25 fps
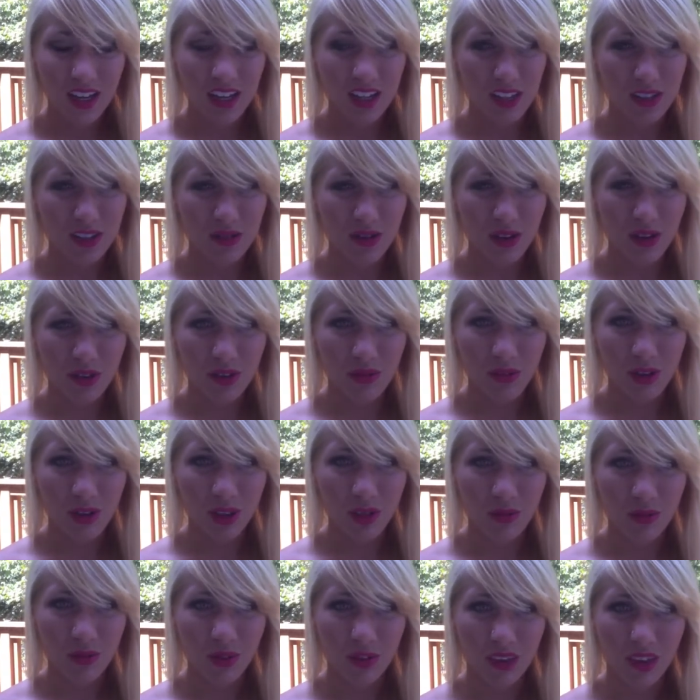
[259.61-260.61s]
you all are
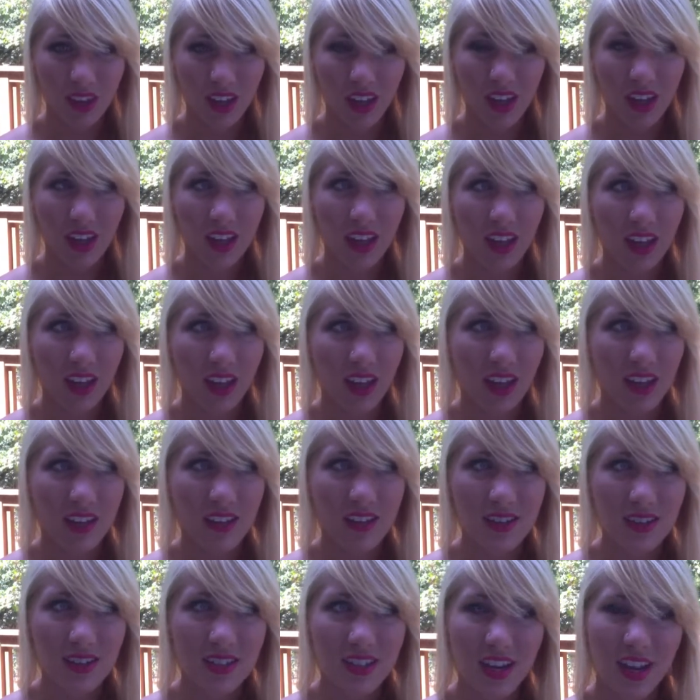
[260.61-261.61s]
really worth it,
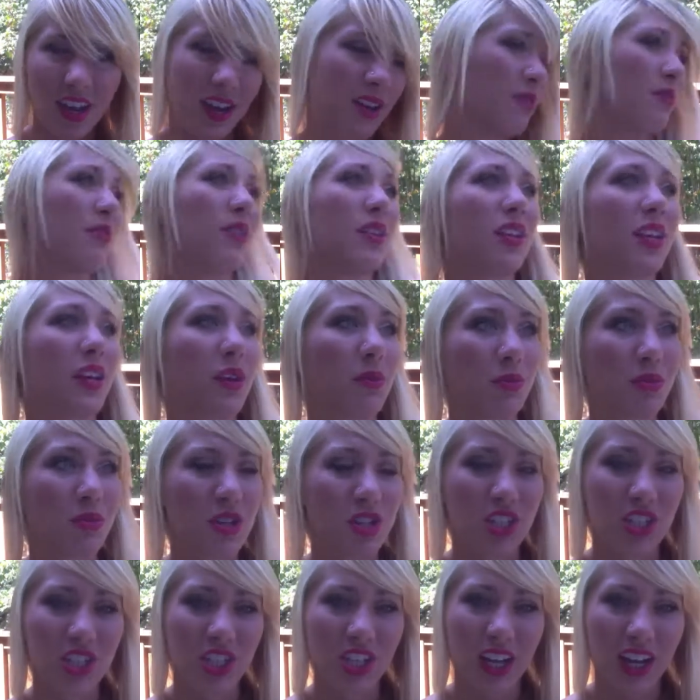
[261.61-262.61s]
and I really
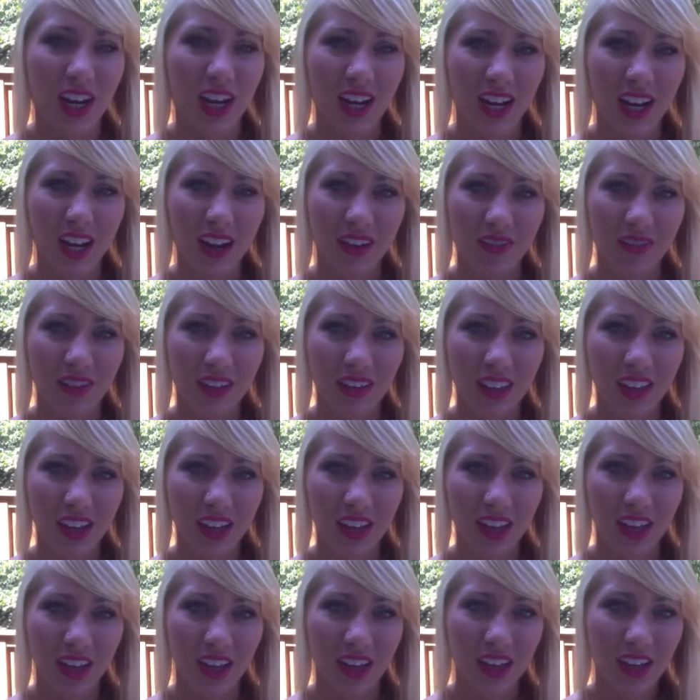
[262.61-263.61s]
appreciate
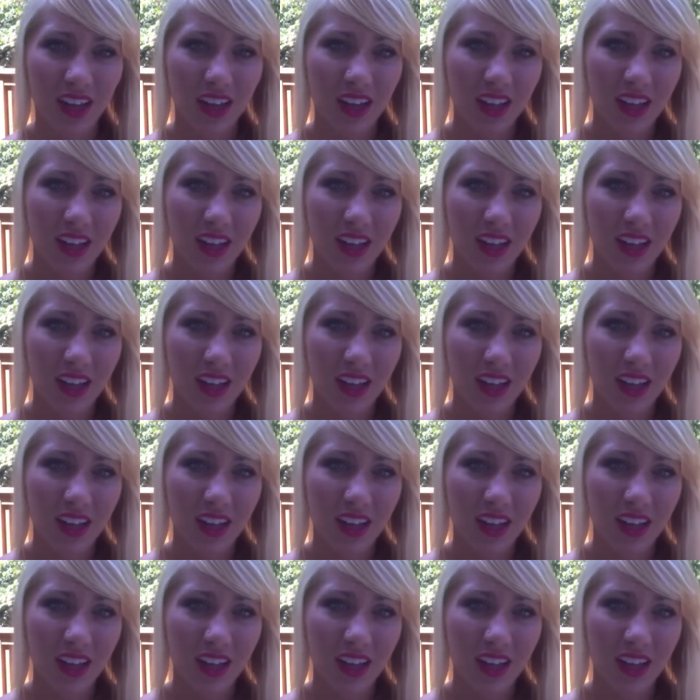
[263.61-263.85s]
everything